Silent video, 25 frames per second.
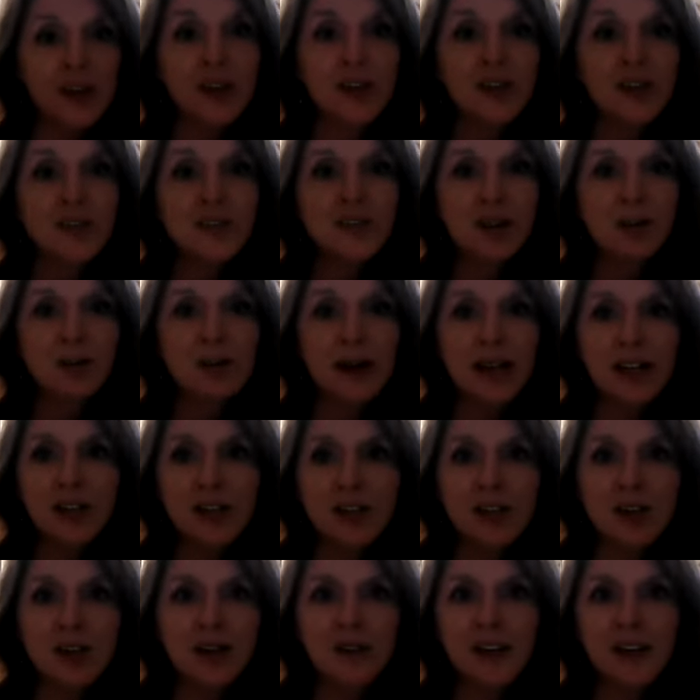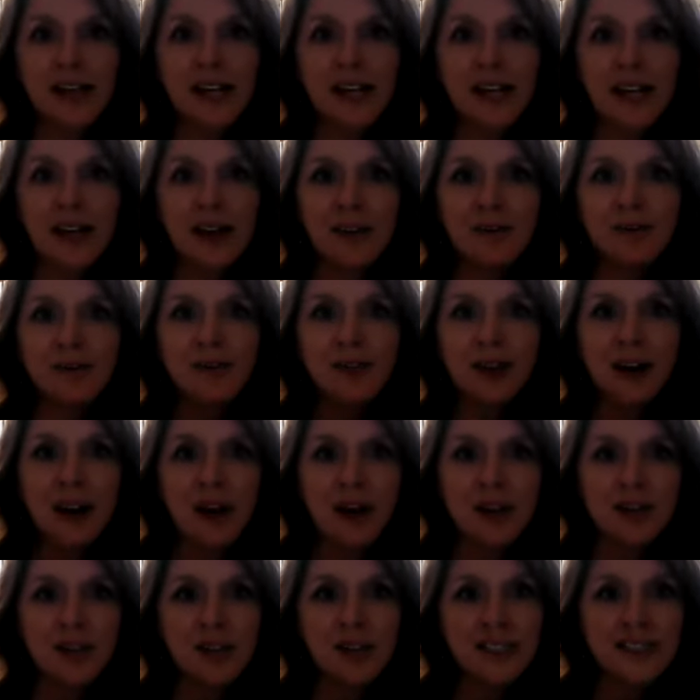So make sure that if the
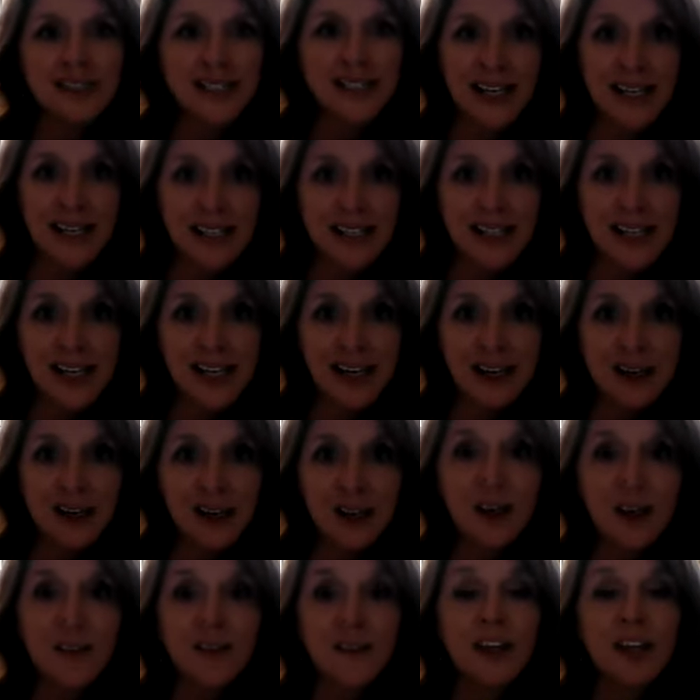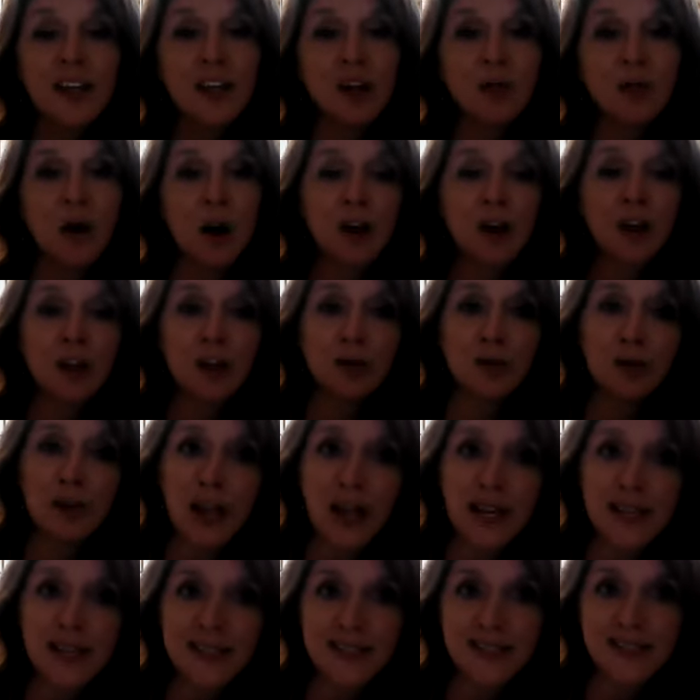contract is ending, that you are
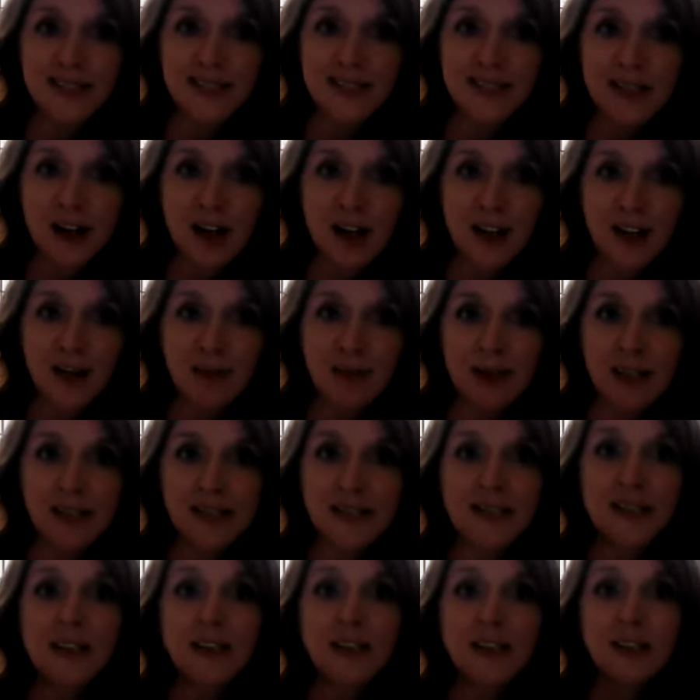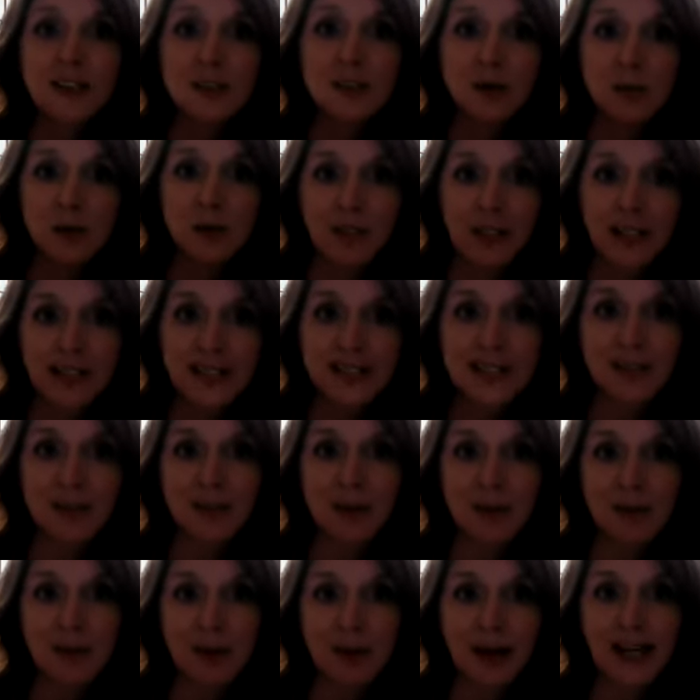utilizing this document to release
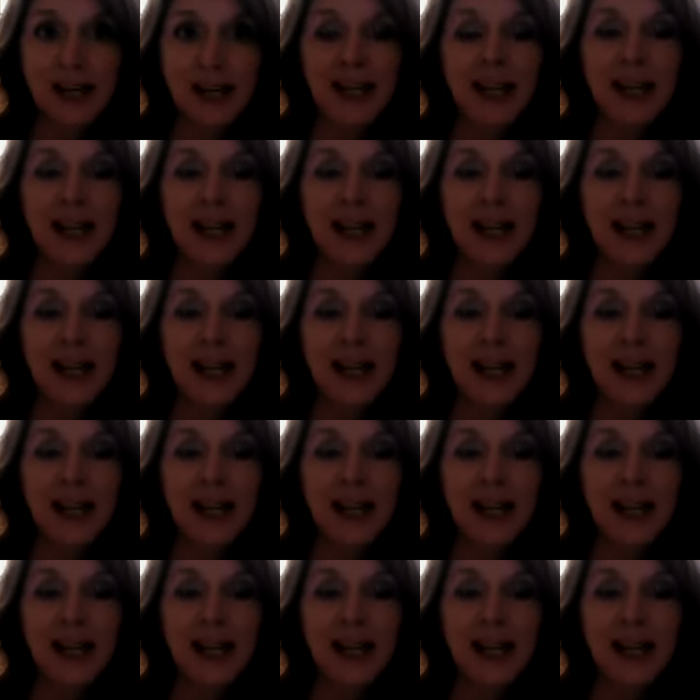everybody and